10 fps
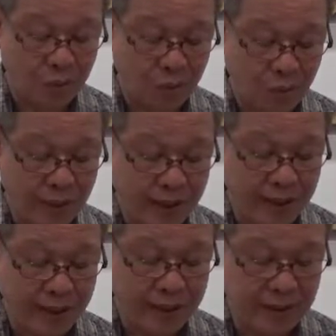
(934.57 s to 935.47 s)

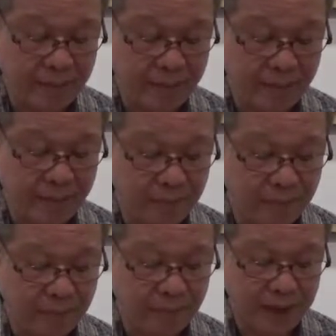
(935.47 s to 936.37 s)
Where the
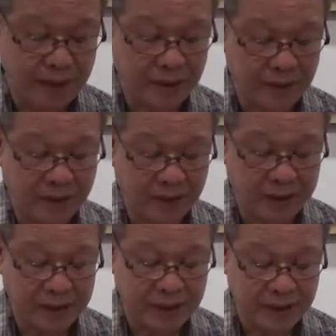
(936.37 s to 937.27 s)
mental
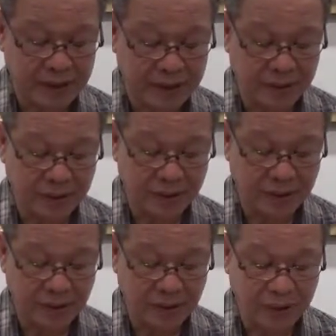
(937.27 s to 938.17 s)
influxes
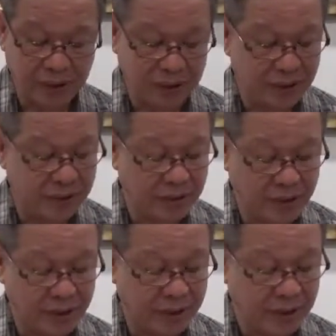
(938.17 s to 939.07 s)
not wholly
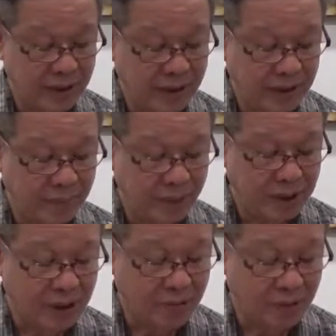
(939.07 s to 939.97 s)
destroyed
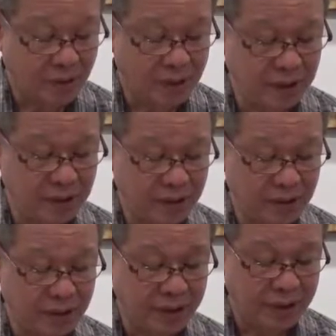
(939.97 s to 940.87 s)
become wholly
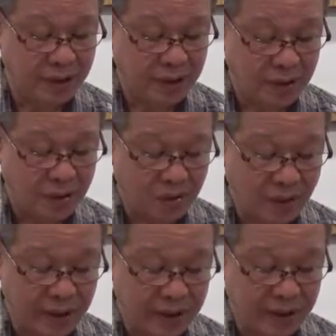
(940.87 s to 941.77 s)
destroyed,
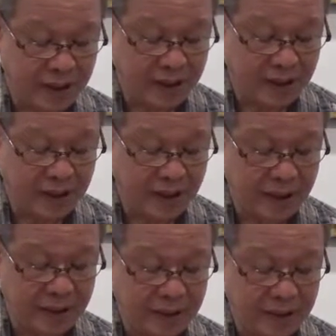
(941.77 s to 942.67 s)
where the
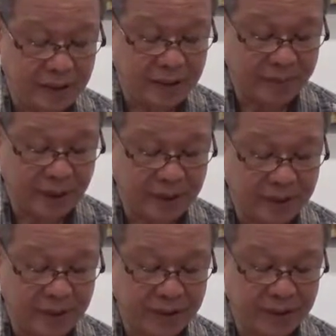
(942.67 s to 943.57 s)
unattained,
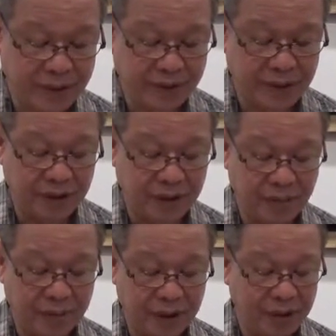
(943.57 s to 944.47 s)
unsurpassed safety
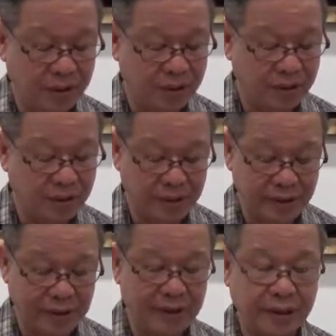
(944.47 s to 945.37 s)
from the yoke
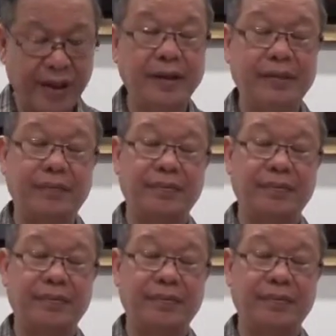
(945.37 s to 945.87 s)
is attained.